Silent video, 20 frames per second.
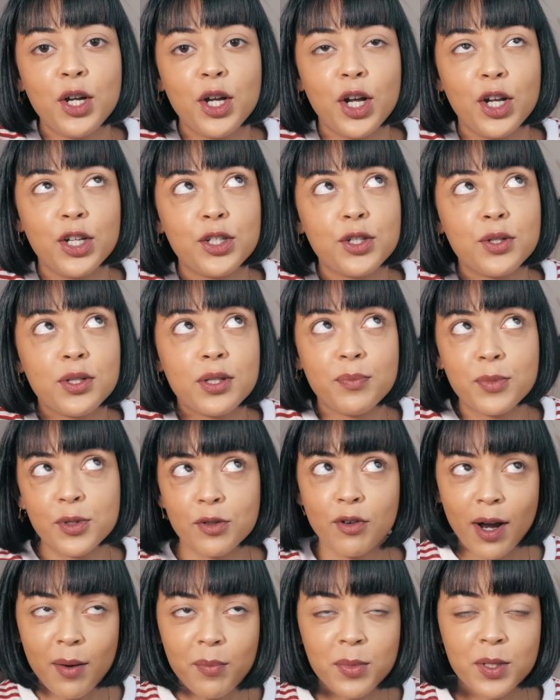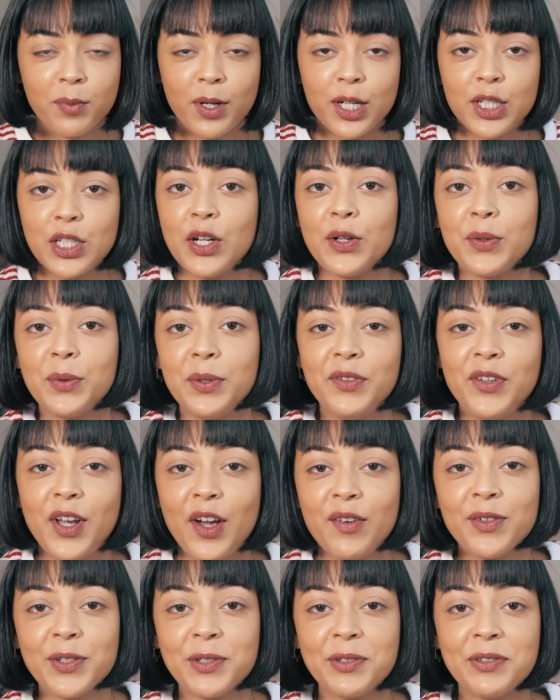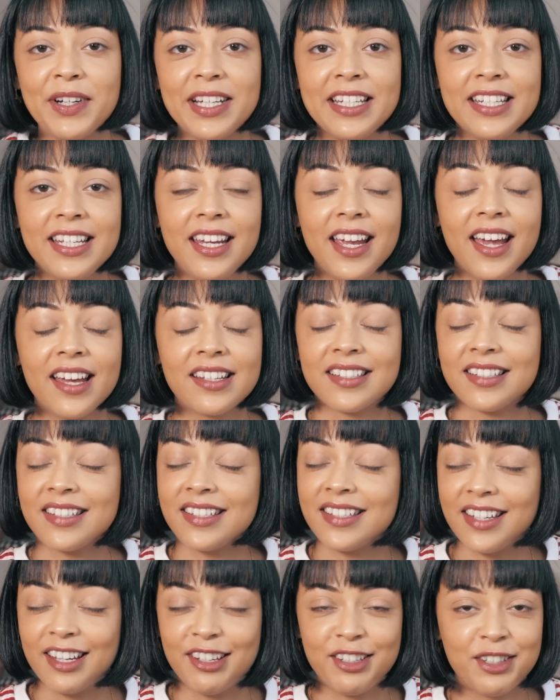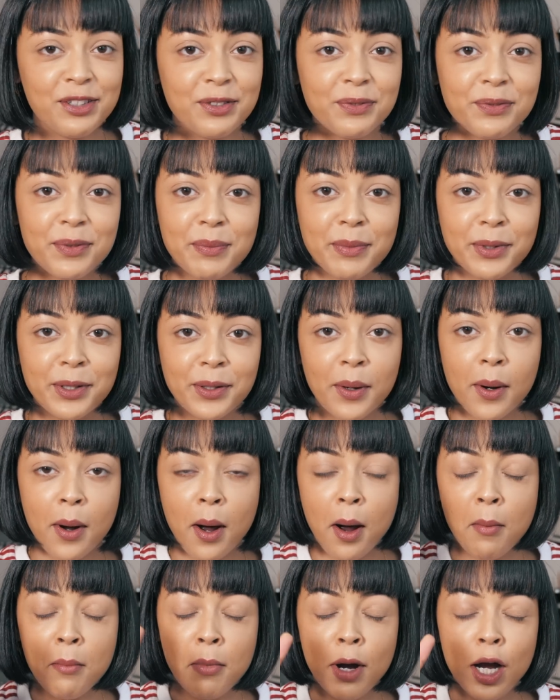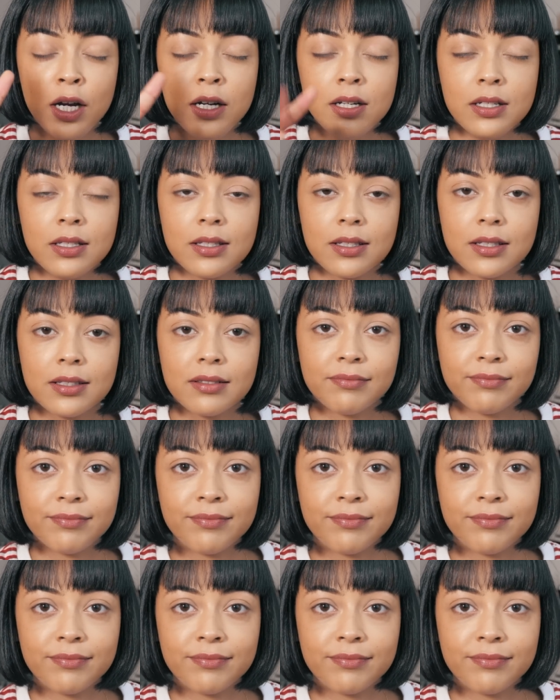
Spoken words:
and to subscribe to my channel if you haven't already, and stay tuned for more. Peace.